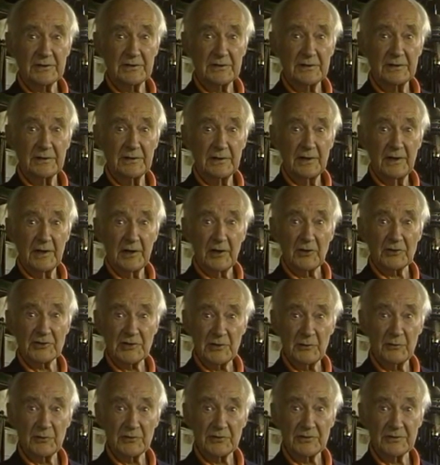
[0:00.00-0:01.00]
Yeah.
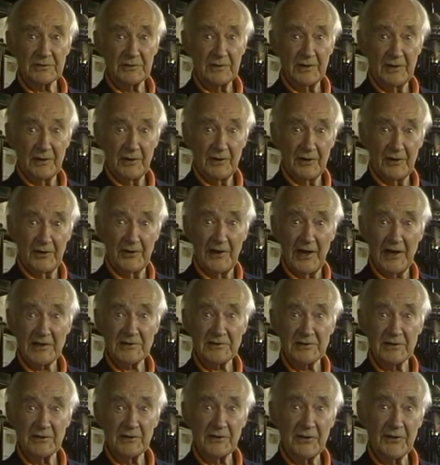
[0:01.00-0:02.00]
Because it was a
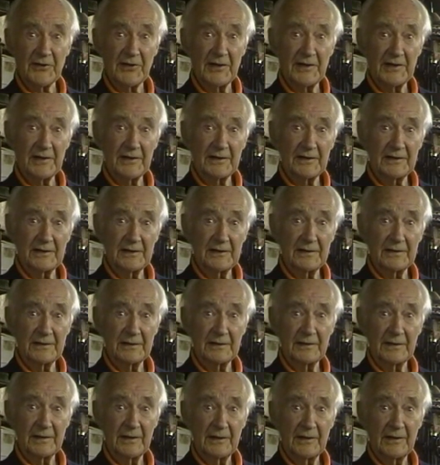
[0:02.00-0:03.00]
national thing.
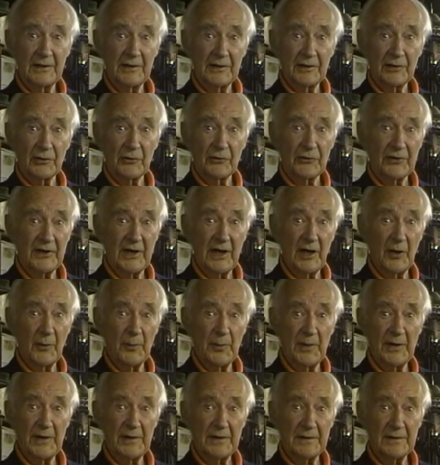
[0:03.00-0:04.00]
Yes. Couldn't
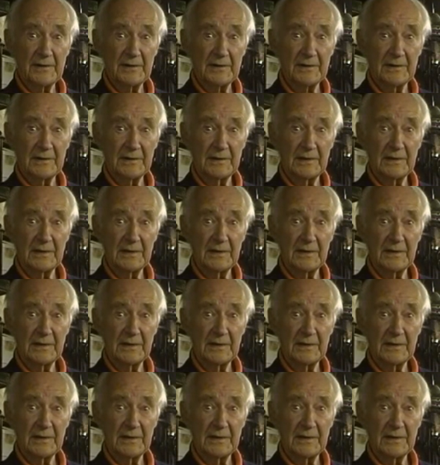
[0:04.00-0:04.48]
help it.